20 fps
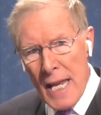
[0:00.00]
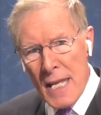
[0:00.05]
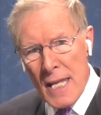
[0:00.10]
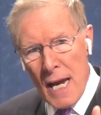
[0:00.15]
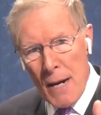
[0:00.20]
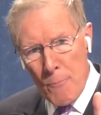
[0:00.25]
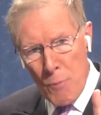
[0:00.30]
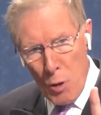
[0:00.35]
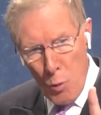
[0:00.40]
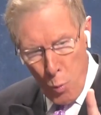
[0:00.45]

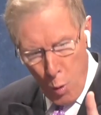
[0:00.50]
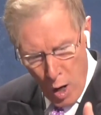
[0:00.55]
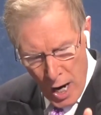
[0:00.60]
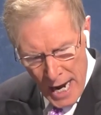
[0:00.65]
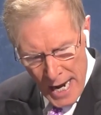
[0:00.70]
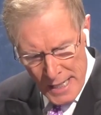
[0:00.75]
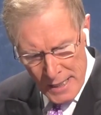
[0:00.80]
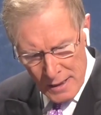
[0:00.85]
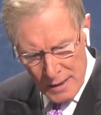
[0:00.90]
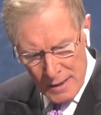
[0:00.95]
number
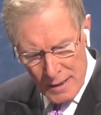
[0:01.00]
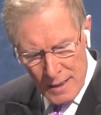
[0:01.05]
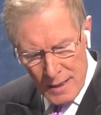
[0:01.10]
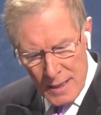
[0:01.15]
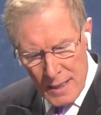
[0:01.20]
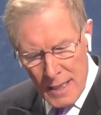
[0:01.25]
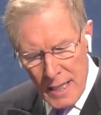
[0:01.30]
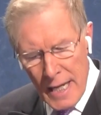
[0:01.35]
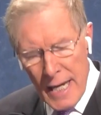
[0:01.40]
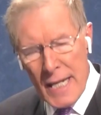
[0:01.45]
one
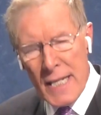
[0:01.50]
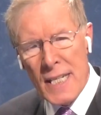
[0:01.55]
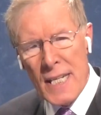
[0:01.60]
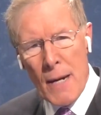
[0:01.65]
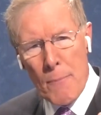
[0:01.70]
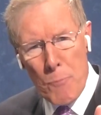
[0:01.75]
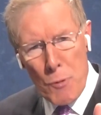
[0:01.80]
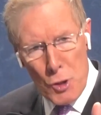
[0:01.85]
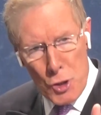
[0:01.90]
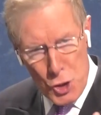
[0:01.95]
and
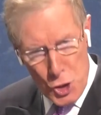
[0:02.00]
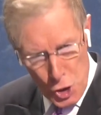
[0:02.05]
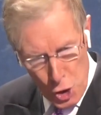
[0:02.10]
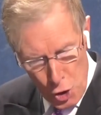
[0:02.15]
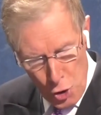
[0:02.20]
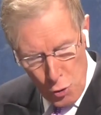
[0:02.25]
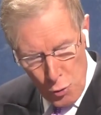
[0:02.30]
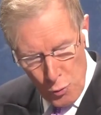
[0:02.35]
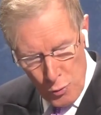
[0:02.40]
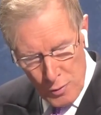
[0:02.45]
number
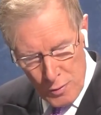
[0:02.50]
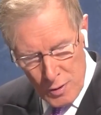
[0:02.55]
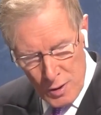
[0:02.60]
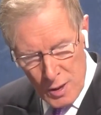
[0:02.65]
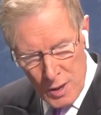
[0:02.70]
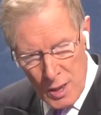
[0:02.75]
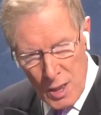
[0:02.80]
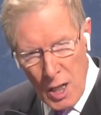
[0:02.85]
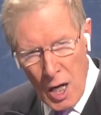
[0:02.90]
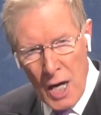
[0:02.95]
two
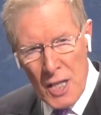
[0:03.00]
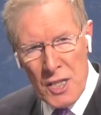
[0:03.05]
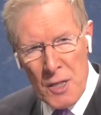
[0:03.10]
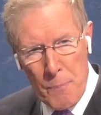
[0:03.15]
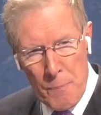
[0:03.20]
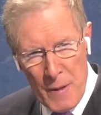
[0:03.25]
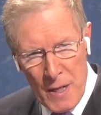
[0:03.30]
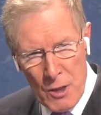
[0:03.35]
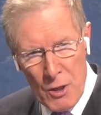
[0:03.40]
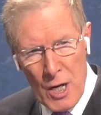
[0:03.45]
on
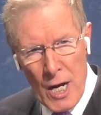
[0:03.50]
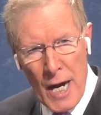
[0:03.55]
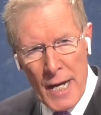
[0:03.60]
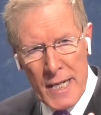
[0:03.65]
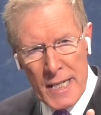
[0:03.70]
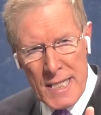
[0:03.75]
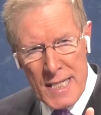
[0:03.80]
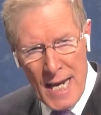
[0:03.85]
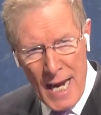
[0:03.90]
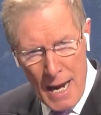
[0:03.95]
the
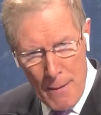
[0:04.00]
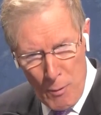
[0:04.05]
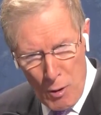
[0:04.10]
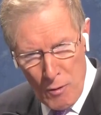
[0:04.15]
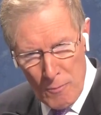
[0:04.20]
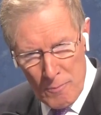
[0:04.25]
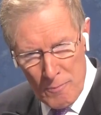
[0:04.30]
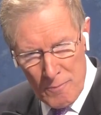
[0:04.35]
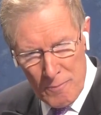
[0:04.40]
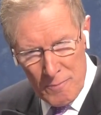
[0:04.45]
periodic
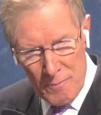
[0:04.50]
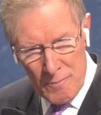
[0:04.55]
table.